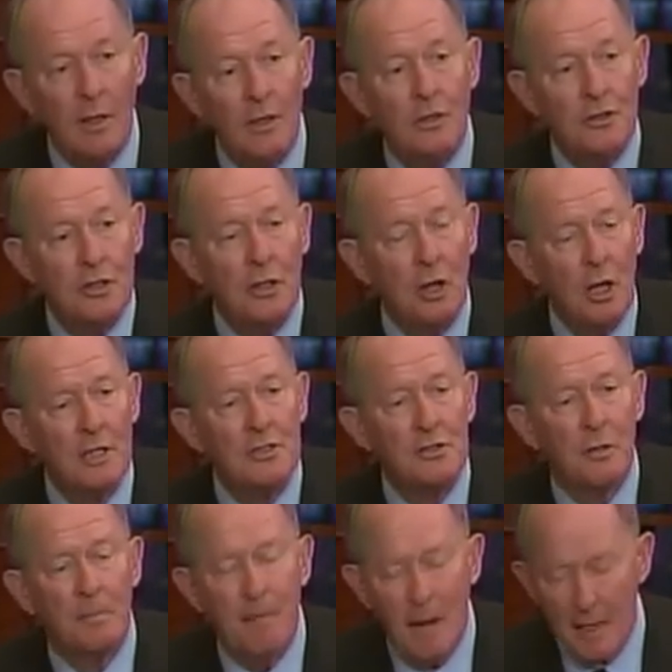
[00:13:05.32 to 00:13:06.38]
she lost
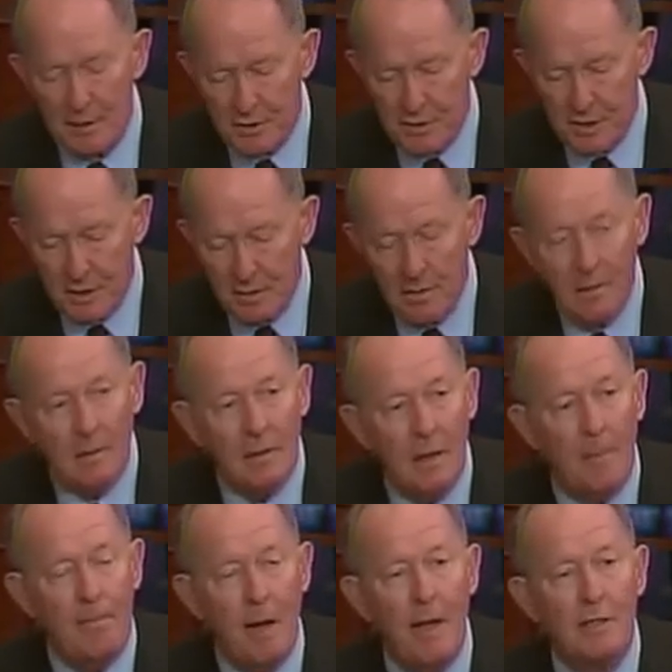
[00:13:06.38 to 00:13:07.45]
her policy,
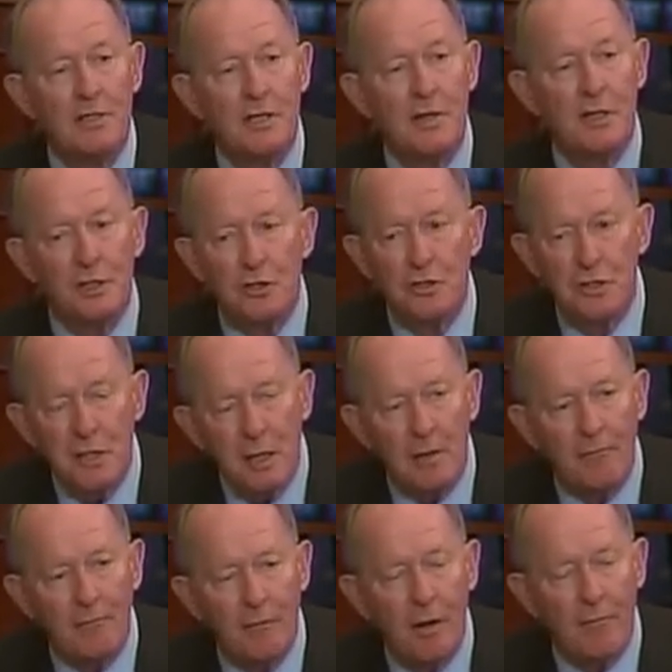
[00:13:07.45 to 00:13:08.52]
a policy that she
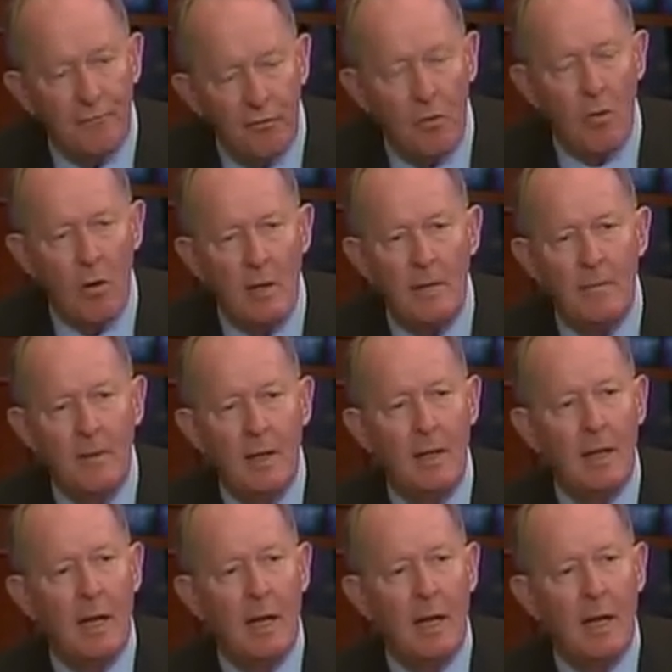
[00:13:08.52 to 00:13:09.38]
could afford.